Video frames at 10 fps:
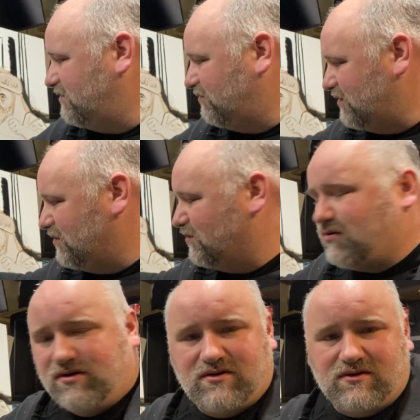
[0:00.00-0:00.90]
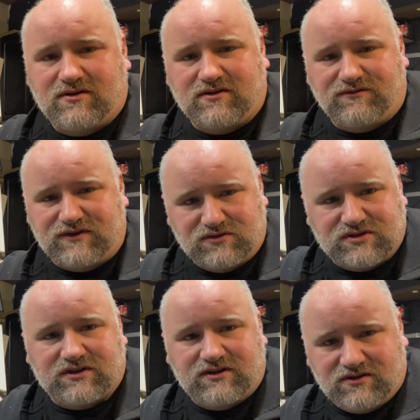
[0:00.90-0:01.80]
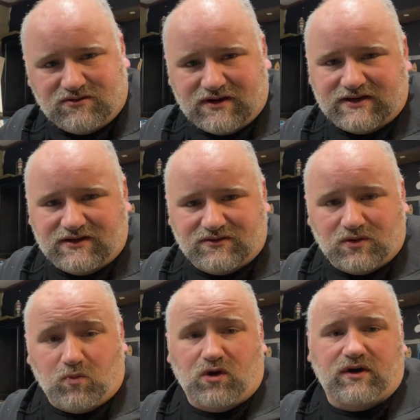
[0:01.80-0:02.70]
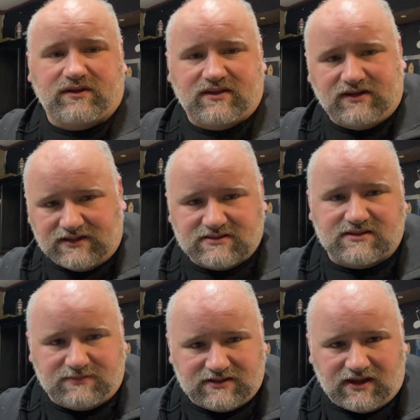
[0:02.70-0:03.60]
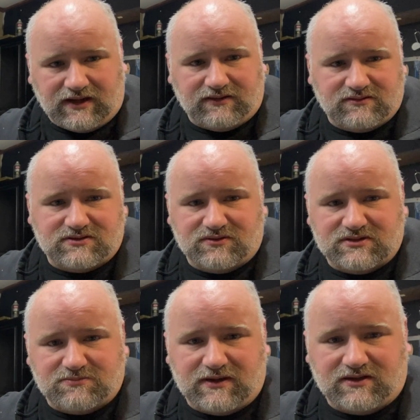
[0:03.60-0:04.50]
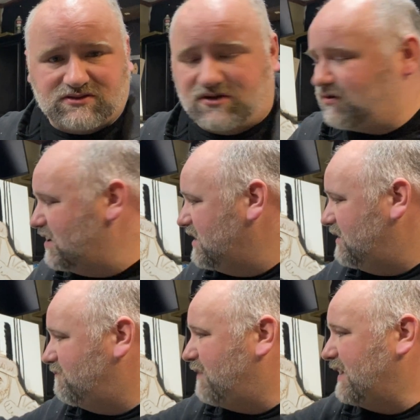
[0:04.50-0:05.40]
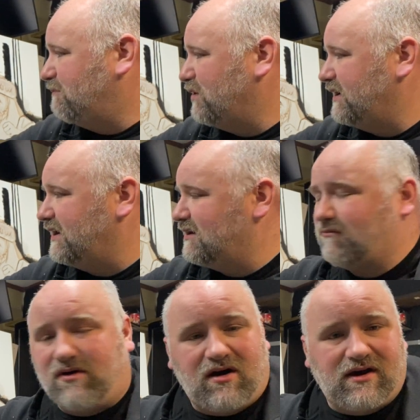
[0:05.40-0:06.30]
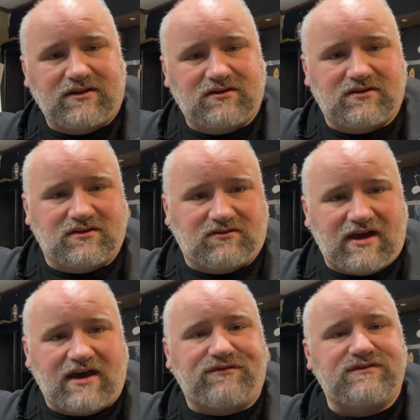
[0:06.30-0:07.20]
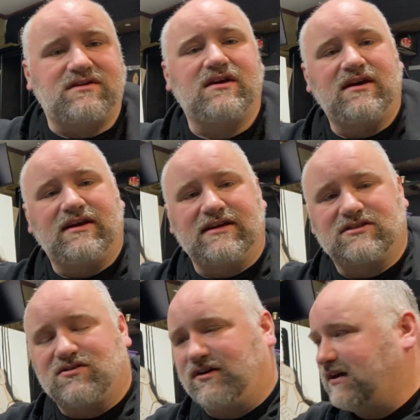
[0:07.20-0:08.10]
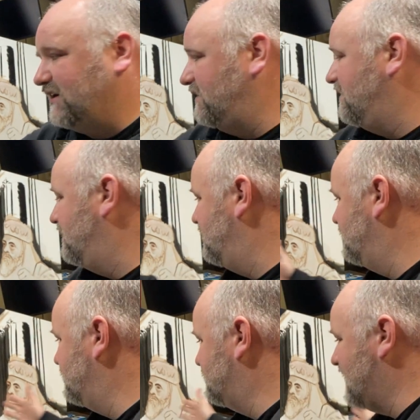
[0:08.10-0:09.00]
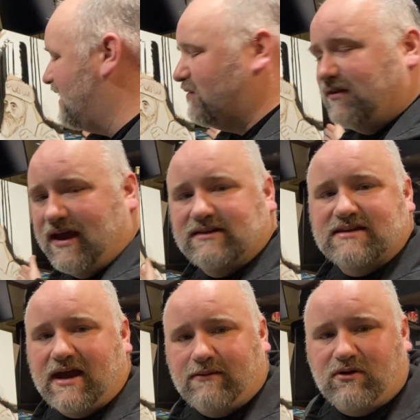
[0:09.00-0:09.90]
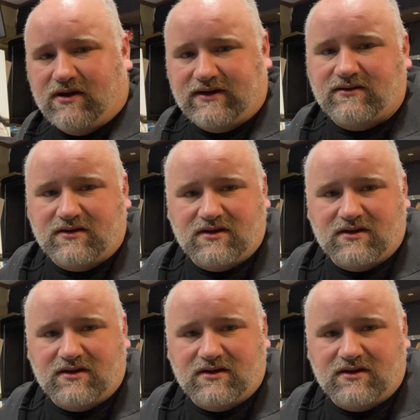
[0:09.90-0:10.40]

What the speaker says: through the future right here, the work that needs to be done, so to speak. So by putting him on the left, he's looking down that timeline.